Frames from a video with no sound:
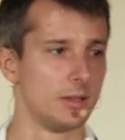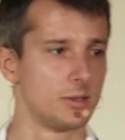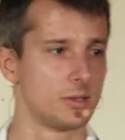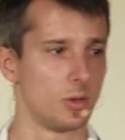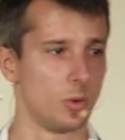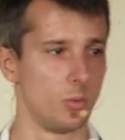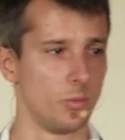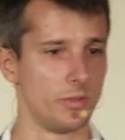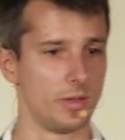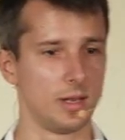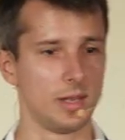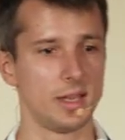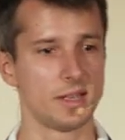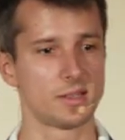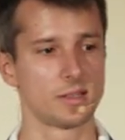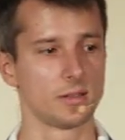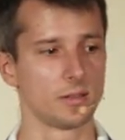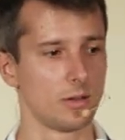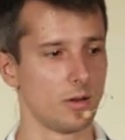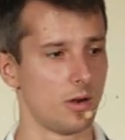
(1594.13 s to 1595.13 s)
So the
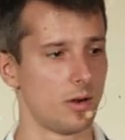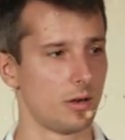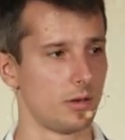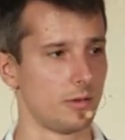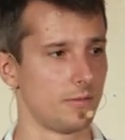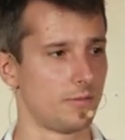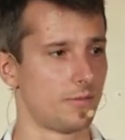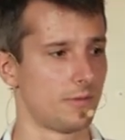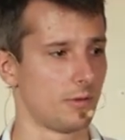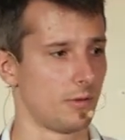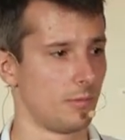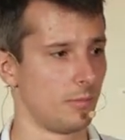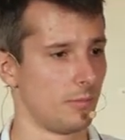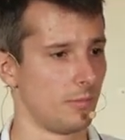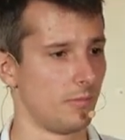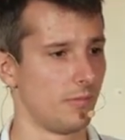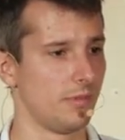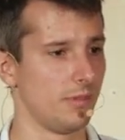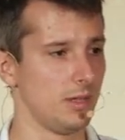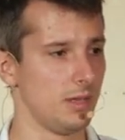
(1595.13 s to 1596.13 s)
lesson learned
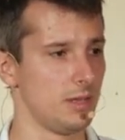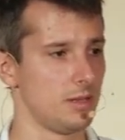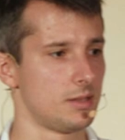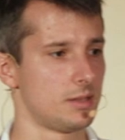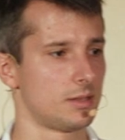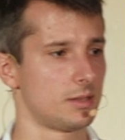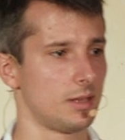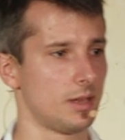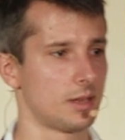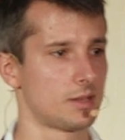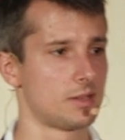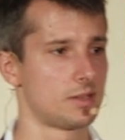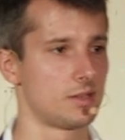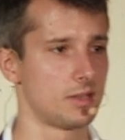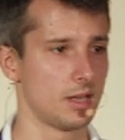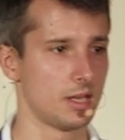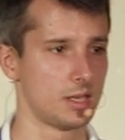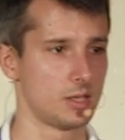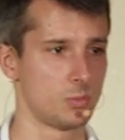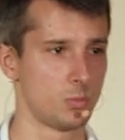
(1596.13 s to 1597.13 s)
from this
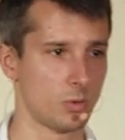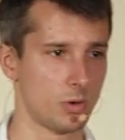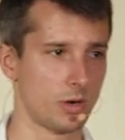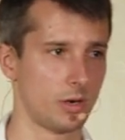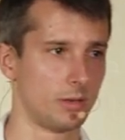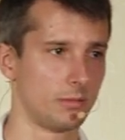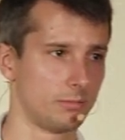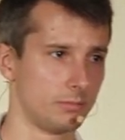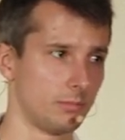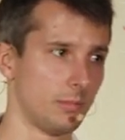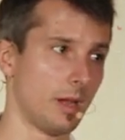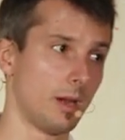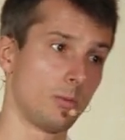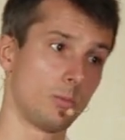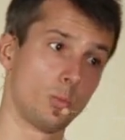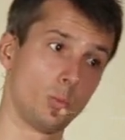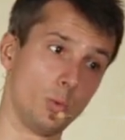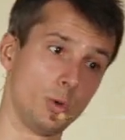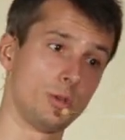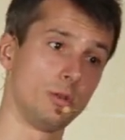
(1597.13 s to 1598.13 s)
exercise were like
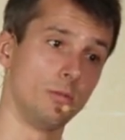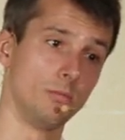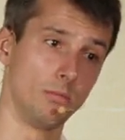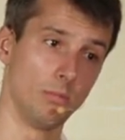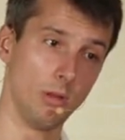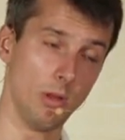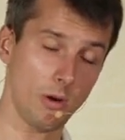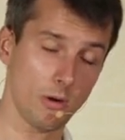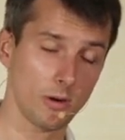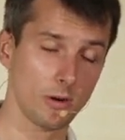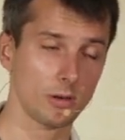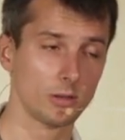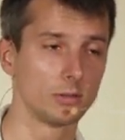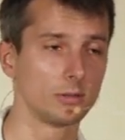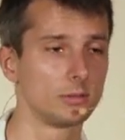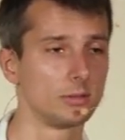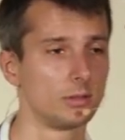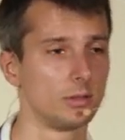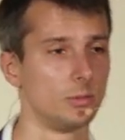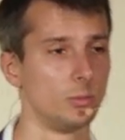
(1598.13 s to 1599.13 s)
we shouldn't
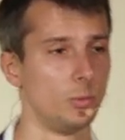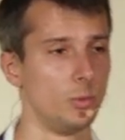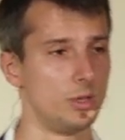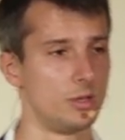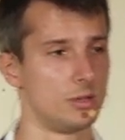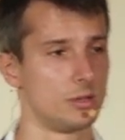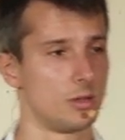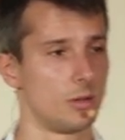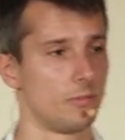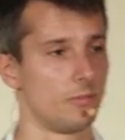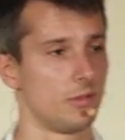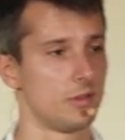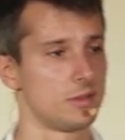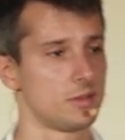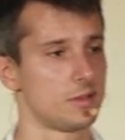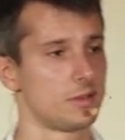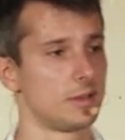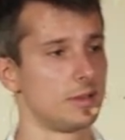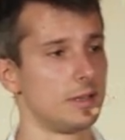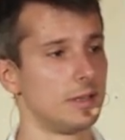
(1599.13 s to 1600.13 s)
block, which is
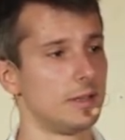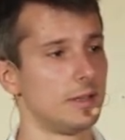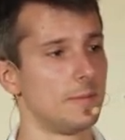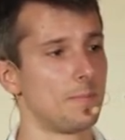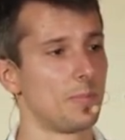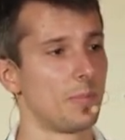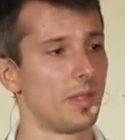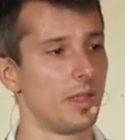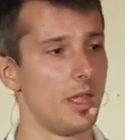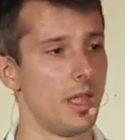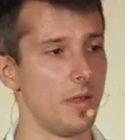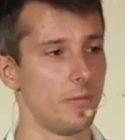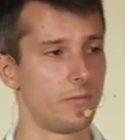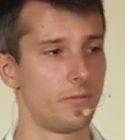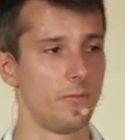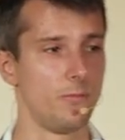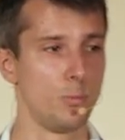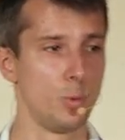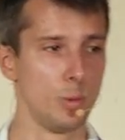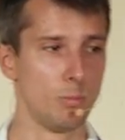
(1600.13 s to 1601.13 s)
obvious.
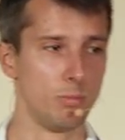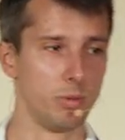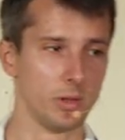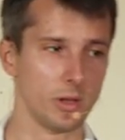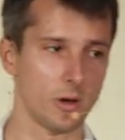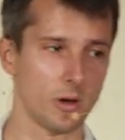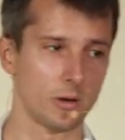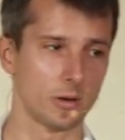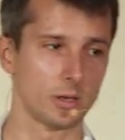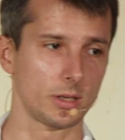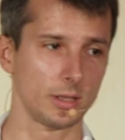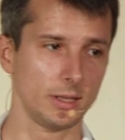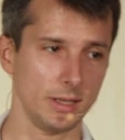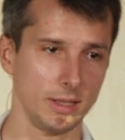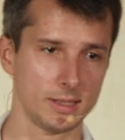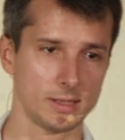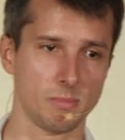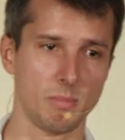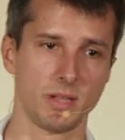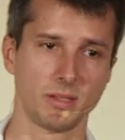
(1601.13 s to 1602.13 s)
If we block,
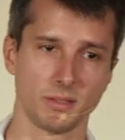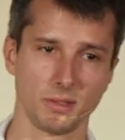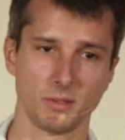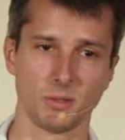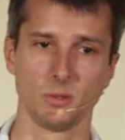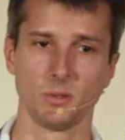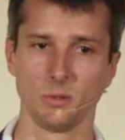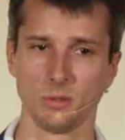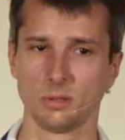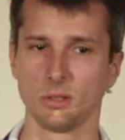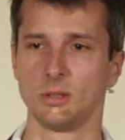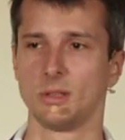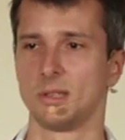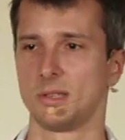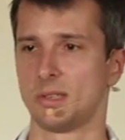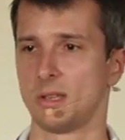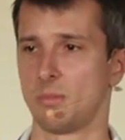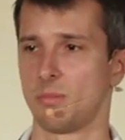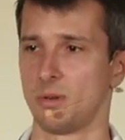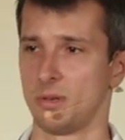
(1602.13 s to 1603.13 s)
it's better to do it in the
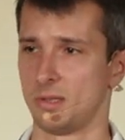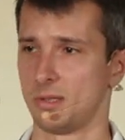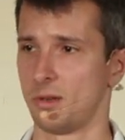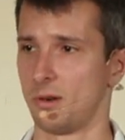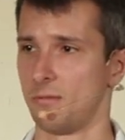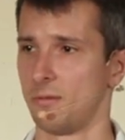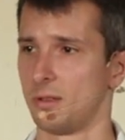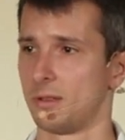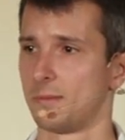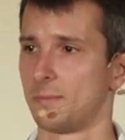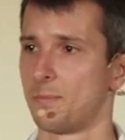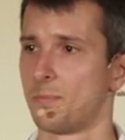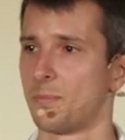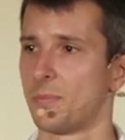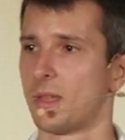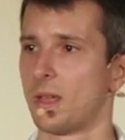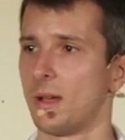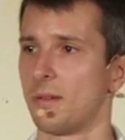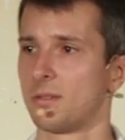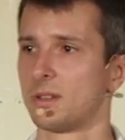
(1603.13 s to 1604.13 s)
separate service.
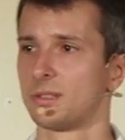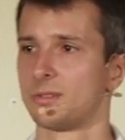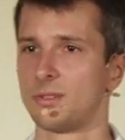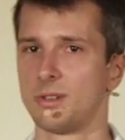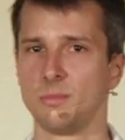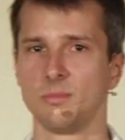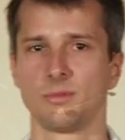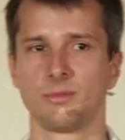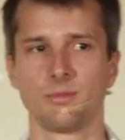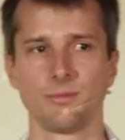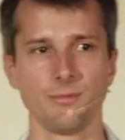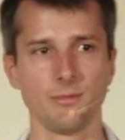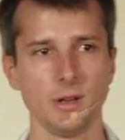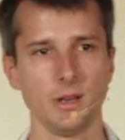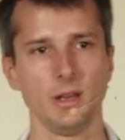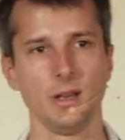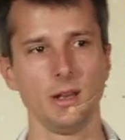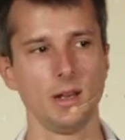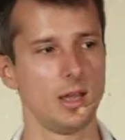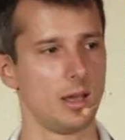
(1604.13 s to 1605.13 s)
Kafka Streams
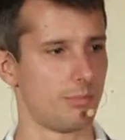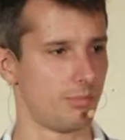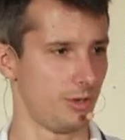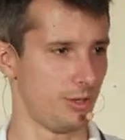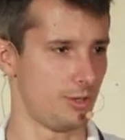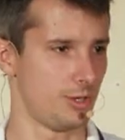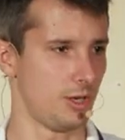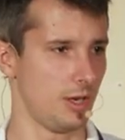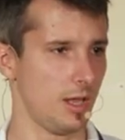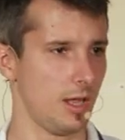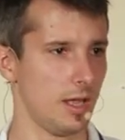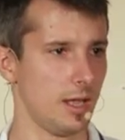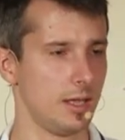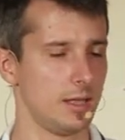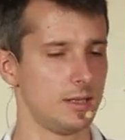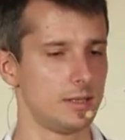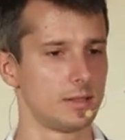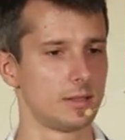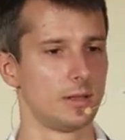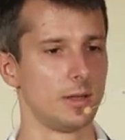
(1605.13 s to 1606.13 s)
really
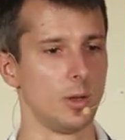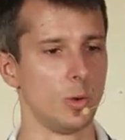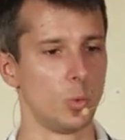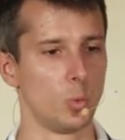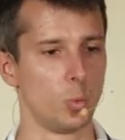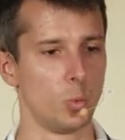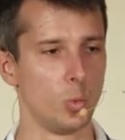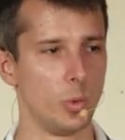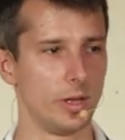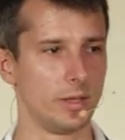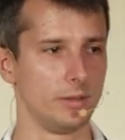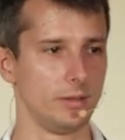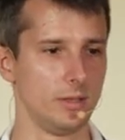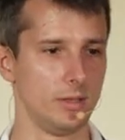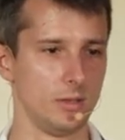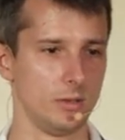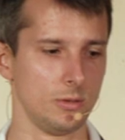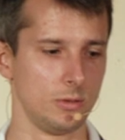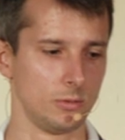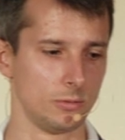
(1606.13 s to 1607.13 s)
appreciate when
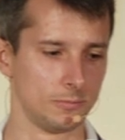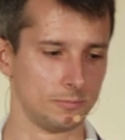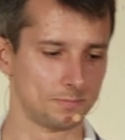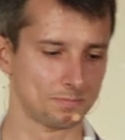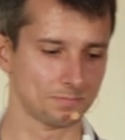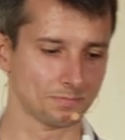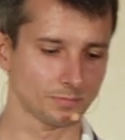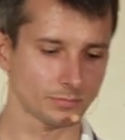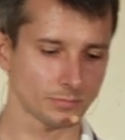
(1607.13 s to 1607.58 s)
you